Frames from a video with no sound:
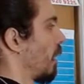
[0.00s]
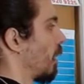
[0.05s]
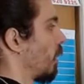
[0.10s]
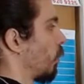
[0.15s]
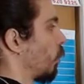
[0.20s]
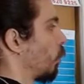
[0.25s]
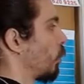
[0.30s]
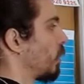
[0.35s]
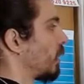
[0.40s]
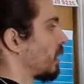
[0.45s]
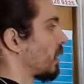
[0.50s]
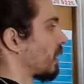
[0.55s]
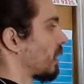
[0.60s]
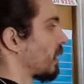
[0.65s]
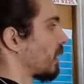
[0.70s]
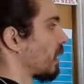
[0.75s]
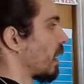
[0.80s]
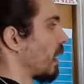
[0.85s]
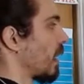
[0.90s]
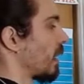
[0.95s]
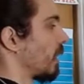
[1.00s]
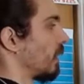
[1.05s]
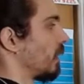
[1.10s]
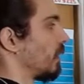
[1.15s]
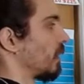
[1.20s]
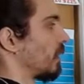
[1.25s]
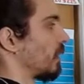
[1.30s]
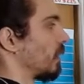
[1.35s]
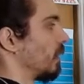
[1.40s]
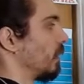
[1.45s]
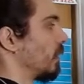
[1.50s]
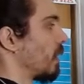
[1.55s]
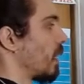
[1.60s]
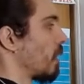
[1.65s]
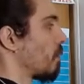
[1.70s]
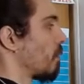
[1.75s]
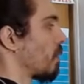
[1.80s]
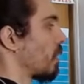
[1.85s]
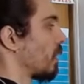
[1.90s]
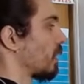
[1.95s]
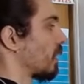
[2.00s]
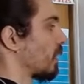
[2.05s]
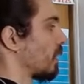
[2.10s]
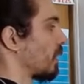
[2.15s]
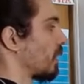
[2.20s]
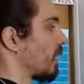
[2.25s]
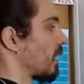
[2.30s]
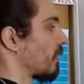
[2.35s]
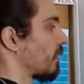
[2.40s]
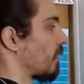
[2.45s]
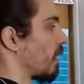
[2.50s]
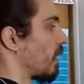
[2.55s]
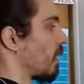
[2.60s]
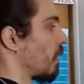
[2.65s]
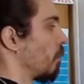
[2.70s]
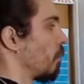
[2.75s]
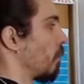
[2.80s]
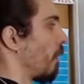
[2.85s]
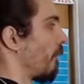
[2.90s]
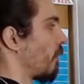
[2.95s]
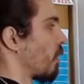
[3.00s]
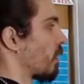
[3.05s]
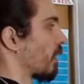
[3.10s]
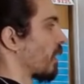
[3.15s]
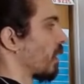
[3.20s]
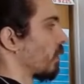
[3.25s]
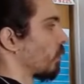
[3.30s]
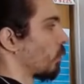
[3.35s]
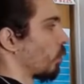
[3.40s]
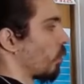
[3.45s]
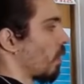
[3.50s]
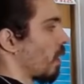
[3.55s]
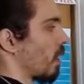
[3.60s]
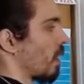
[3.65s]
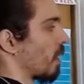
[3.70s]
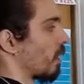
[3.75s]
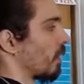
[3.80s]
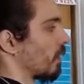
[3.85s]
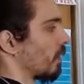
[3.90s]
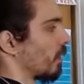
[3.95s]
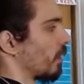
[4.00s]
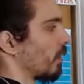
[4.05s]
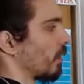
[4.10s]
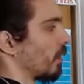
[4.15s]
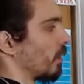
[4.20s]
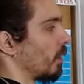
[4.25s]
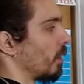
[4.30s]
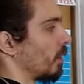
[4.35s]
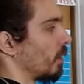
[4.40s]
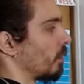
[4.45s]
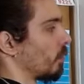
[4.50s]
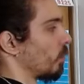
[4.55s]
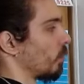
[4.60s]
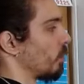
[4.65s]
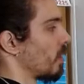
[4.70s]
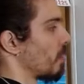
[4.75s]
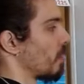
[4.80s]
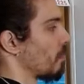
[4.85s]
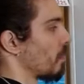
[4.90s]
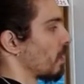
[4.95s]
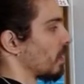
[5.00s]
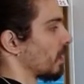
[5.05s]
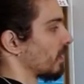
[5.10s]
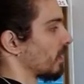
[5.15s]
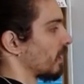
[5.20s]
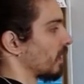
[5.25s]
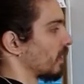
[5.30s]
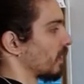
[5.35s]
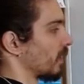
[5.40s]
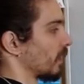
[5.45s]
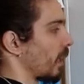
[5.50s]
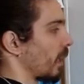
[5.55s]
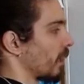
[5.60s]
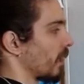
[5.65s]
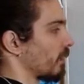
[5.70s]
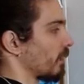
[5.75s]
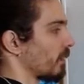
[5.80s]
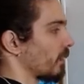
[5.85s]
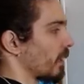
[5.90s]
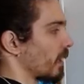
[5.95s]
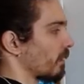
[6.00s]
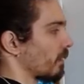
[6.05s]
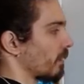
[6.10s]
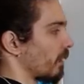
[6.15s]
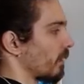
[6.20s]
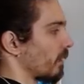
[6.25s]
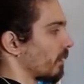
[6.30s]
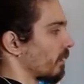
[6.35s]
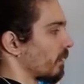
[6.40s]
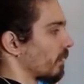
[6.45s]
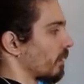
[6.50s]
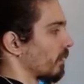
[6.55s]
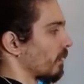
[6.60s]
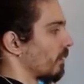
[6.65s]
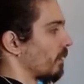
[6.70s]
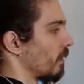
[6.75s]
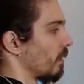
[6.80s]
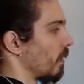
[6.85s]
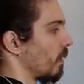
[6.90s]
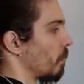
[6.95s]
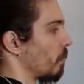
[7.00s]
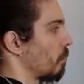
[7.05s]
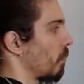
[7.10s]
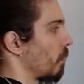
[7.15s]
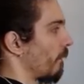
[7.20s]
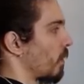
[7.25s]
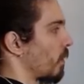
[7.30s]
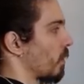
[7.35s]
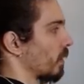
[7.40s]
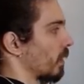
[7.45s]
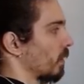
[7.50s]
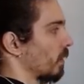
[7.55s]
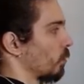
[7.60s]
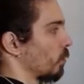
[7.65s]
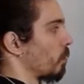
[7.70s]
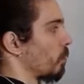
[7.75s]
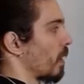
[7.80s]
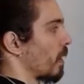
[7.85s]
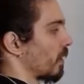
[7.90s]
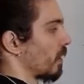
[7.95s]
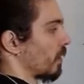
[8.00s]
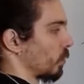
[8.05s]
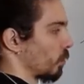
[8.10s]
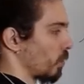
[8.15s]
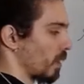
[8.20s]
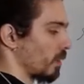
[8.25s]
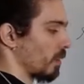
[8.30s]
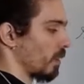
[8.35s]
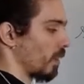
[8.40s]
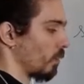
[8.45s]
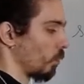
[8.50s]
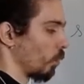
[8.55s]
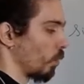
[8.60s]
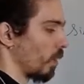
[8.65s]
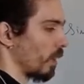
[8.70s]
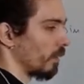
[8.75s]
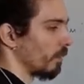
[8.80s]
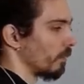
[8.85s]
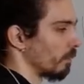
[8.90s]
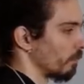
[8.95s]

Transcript: which assigns numbers theta belonging to R to numbers sine theta belonging to minus one and one.